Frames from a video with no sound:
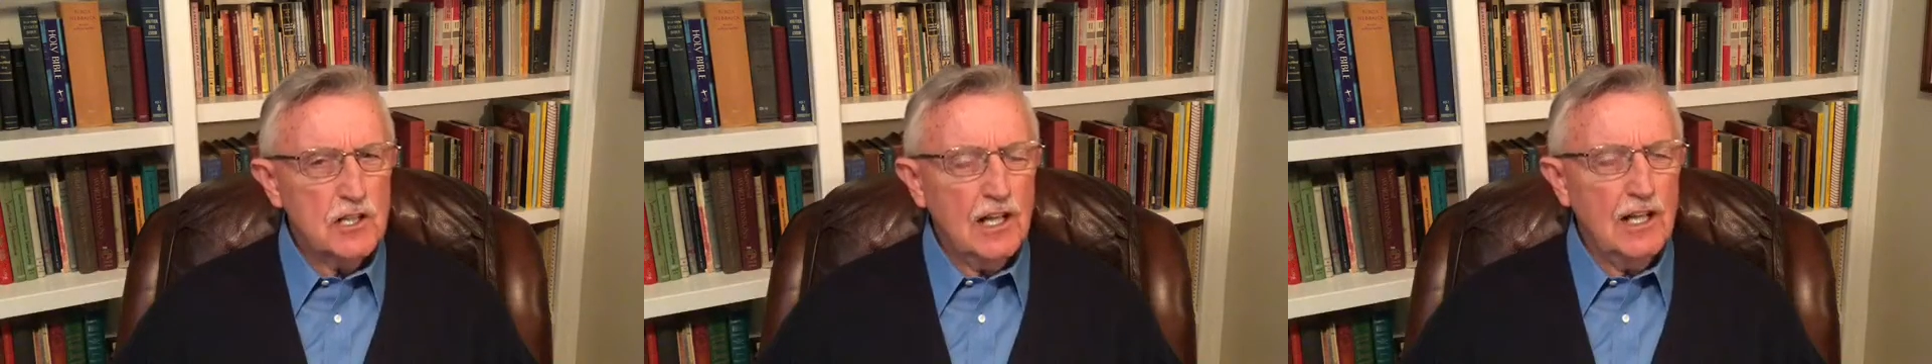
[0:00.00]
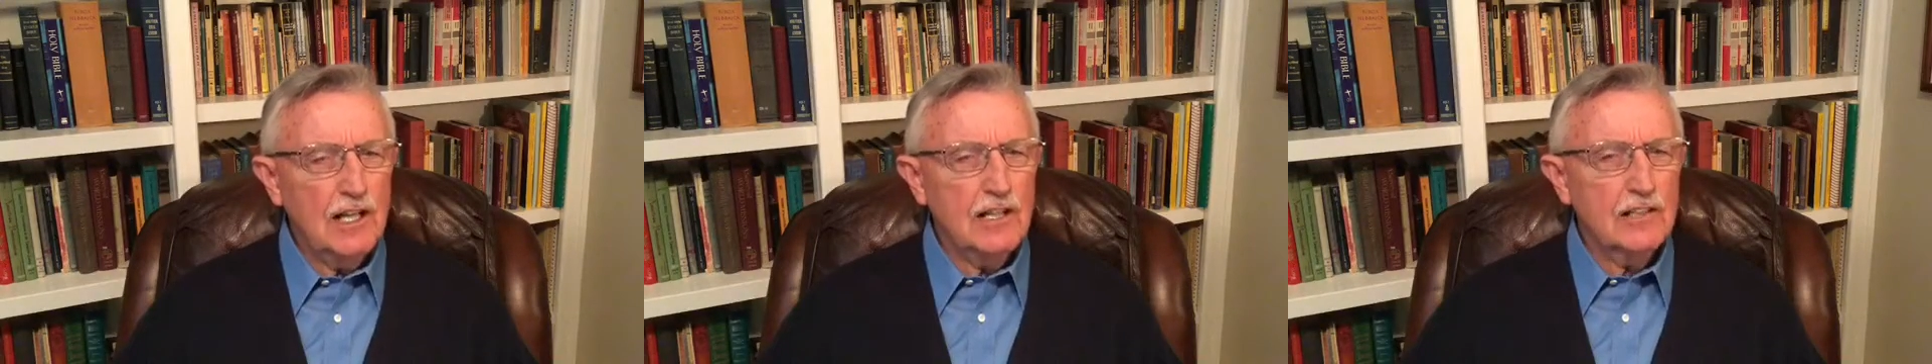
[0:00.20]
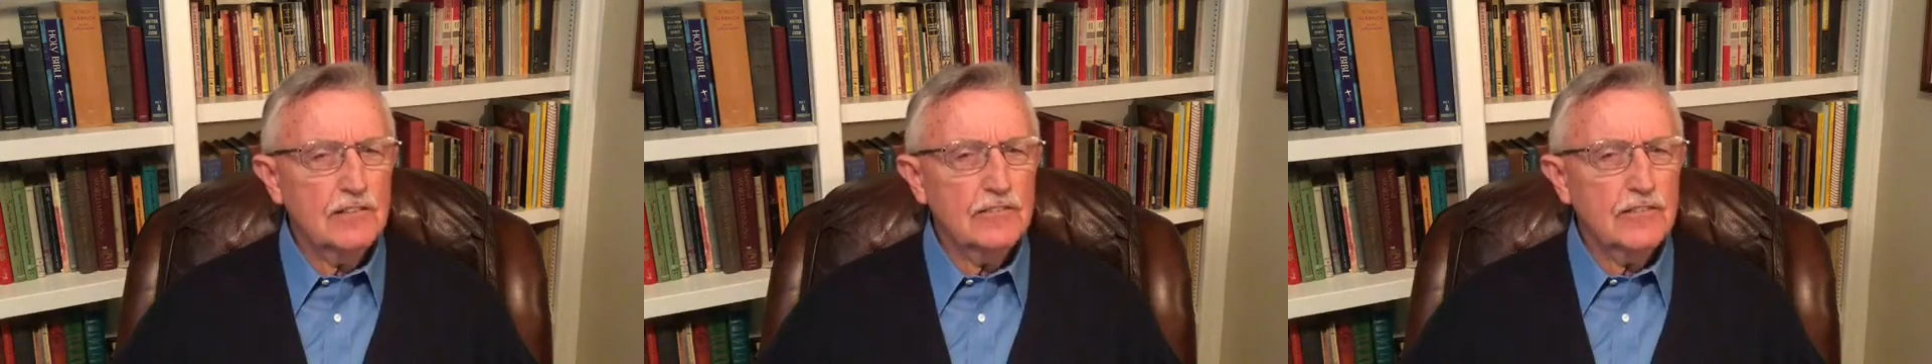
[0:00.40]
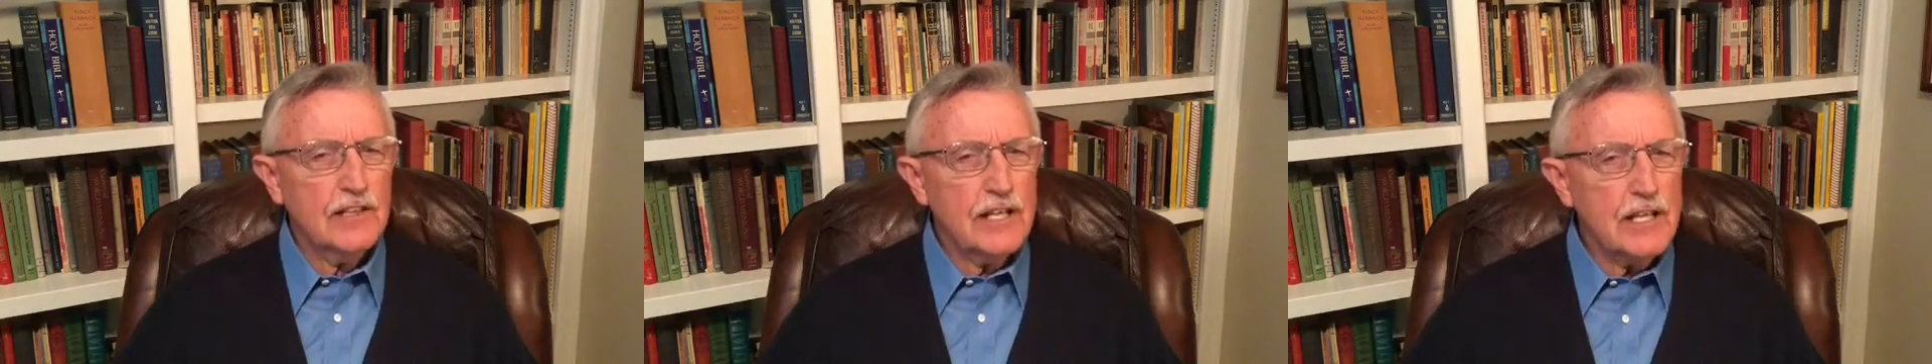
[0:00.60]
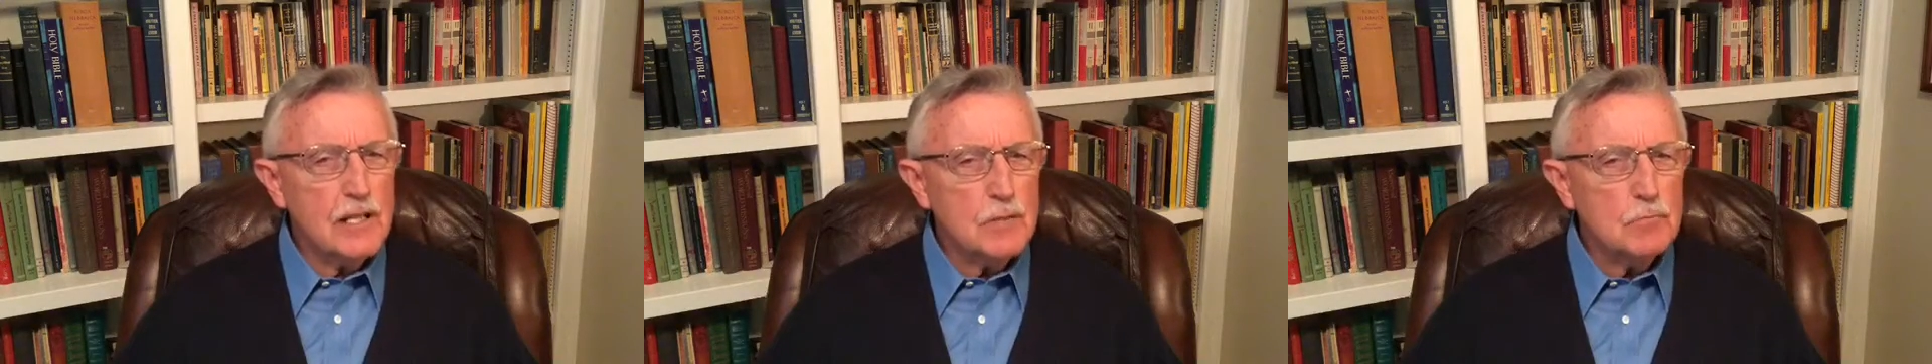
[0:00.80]
of
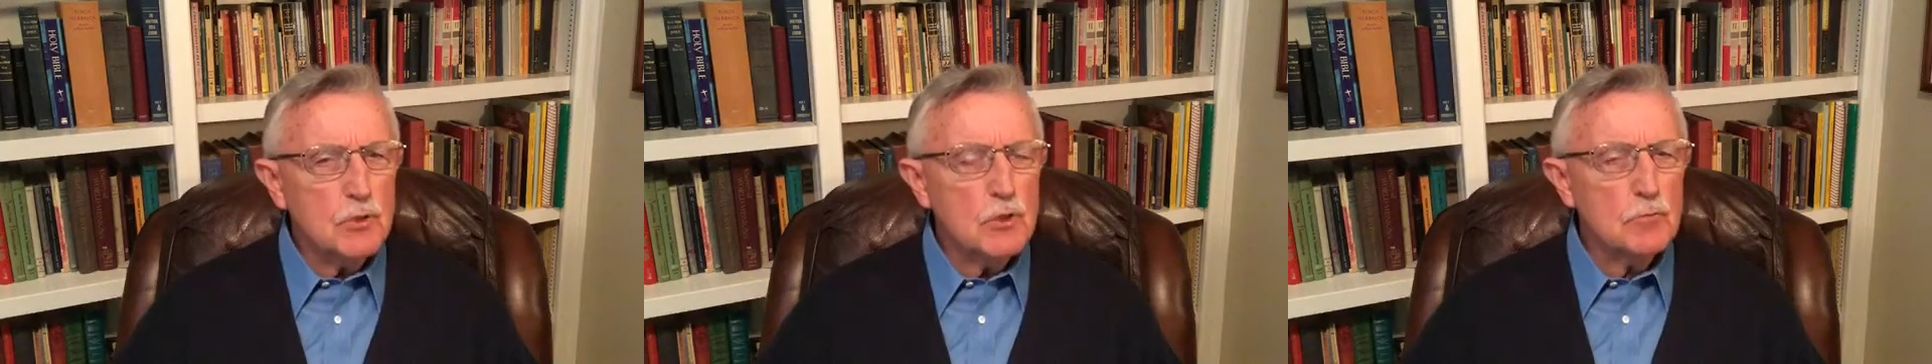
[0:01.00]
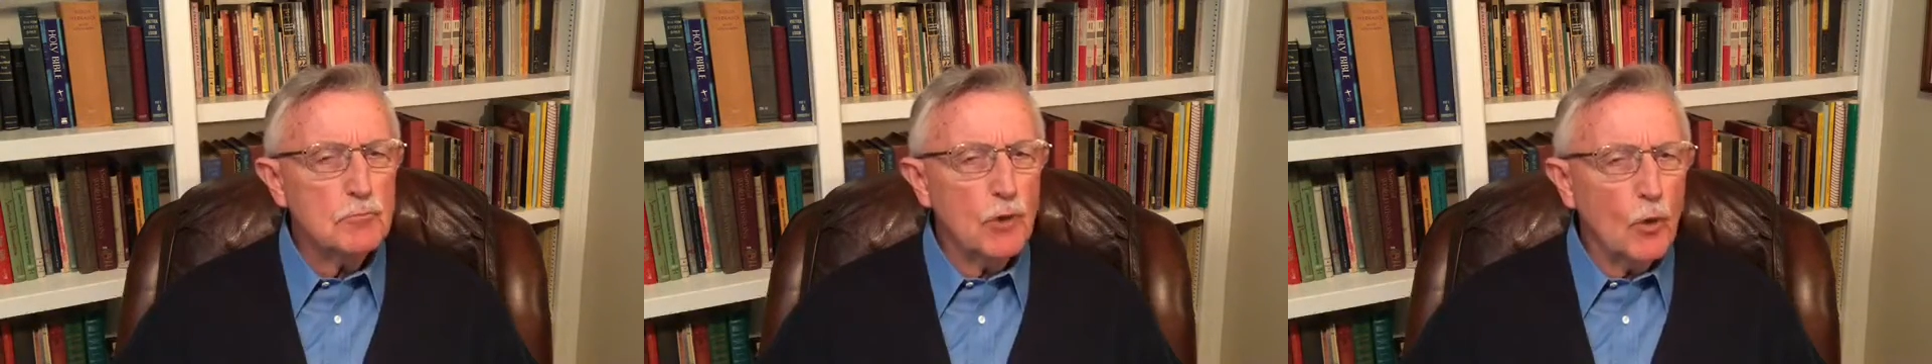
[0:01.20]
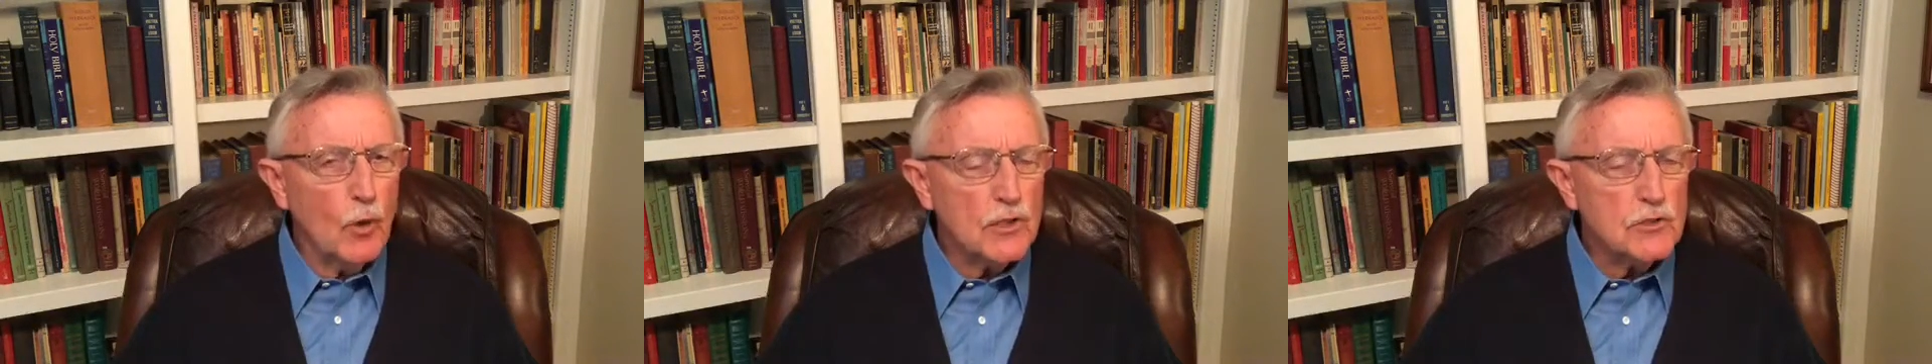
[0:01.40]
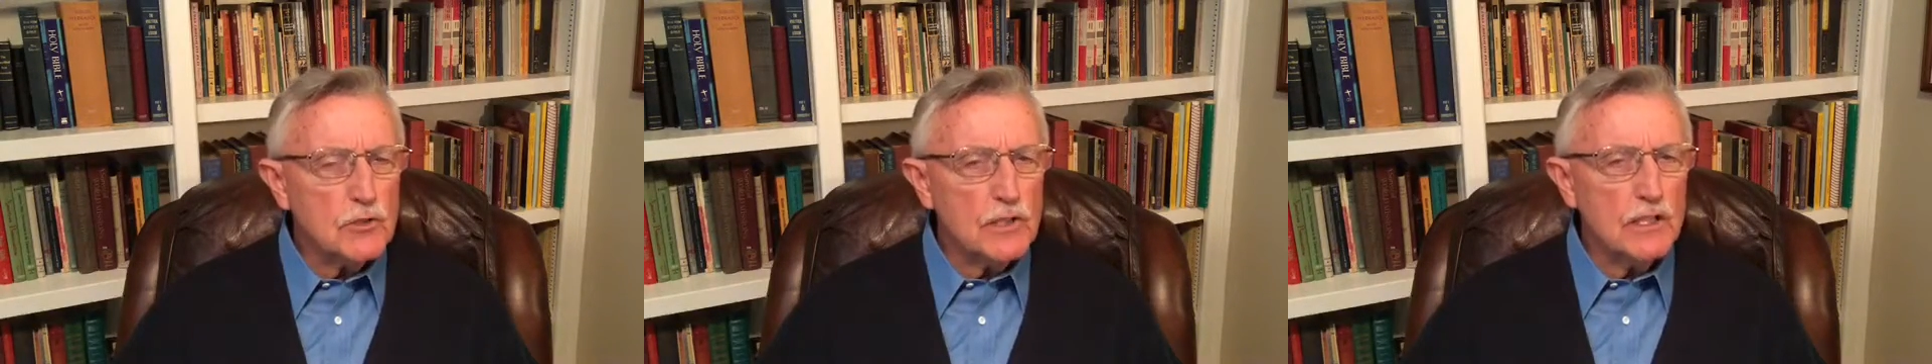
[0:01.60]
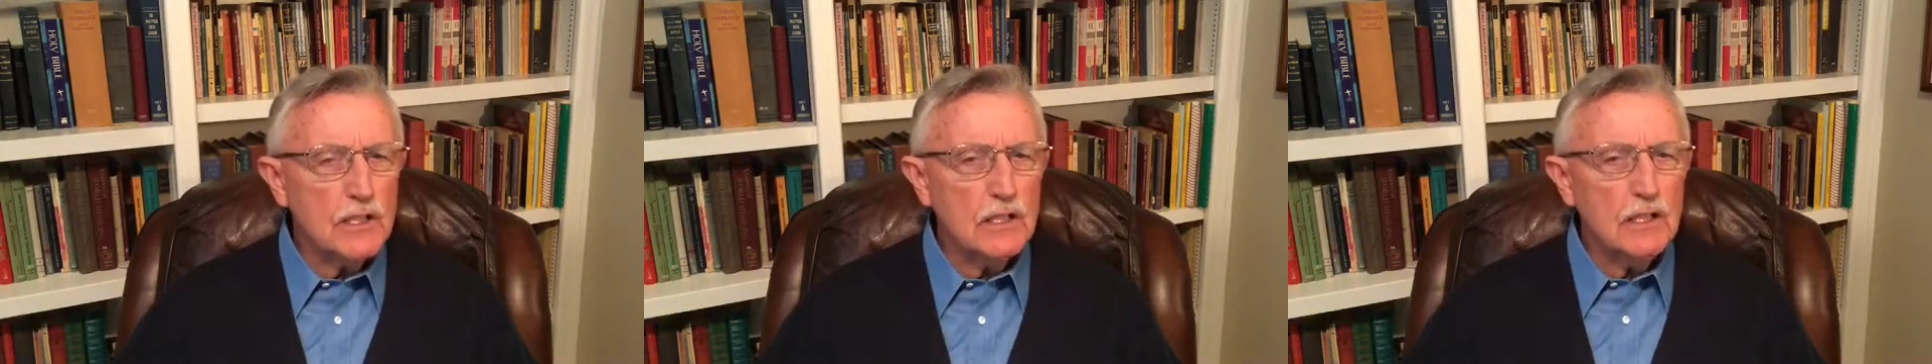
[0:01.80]
Hebrew
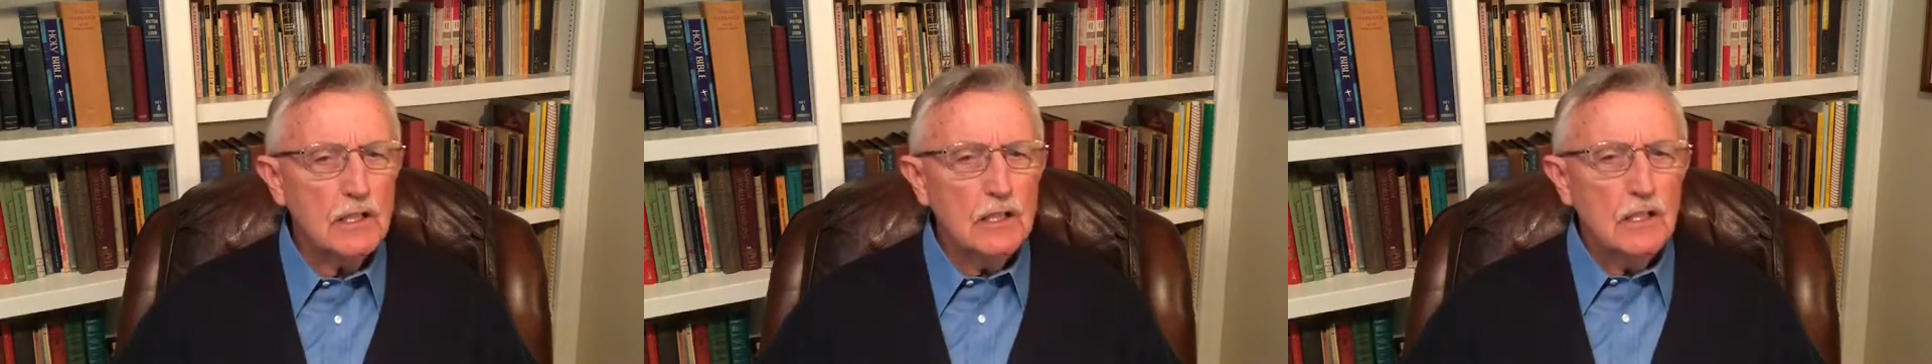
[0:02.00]
poetry,